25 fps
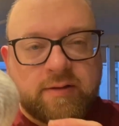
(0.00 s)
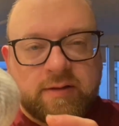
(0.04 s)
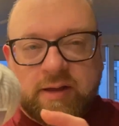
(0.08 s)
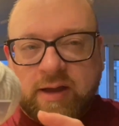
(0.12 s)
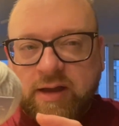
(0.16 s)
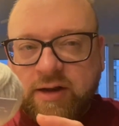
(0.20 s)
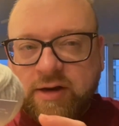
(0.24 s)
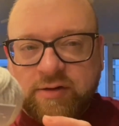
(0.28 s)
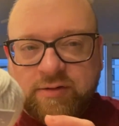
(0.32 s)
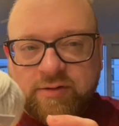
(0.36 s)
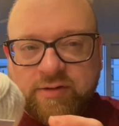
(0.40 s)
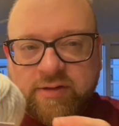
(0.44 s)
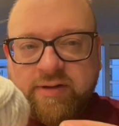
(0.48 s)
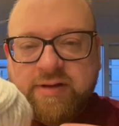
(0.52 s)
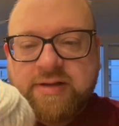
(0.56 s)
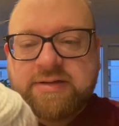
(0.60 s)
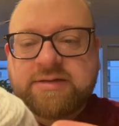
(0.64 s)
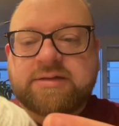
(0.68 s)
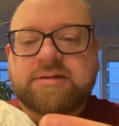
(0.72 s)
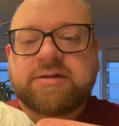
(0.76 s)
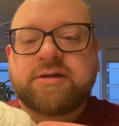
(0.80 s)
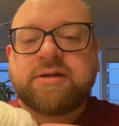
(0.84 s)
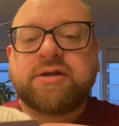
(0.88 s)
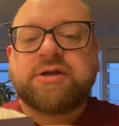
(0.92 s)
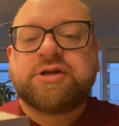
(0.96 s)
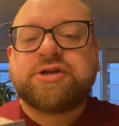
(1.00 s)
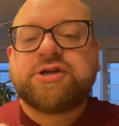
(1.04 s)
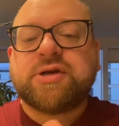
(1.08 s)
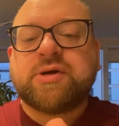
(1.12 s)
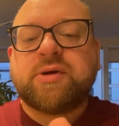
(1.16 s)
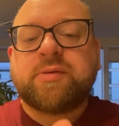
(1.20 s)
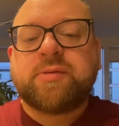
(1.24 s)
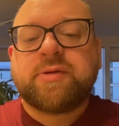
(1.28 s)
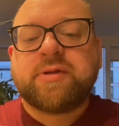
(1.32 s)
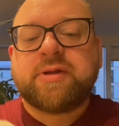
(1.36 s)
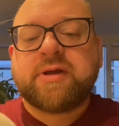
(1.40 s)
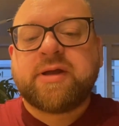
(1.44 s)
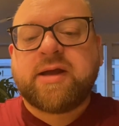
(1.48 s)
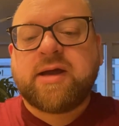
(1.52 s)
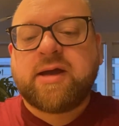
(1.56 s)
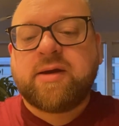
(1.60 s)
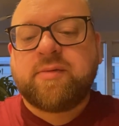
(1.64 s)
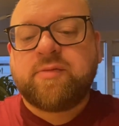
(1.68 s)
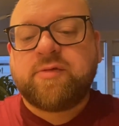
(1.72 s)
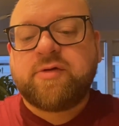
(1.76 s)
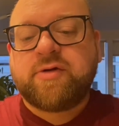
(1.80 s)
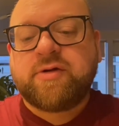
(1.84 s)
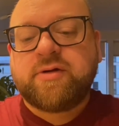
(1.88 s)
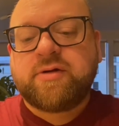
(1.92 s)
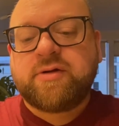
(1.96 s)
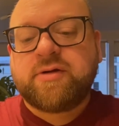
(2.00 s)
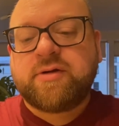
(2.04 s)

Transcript: I don't think this is going to show up on the camera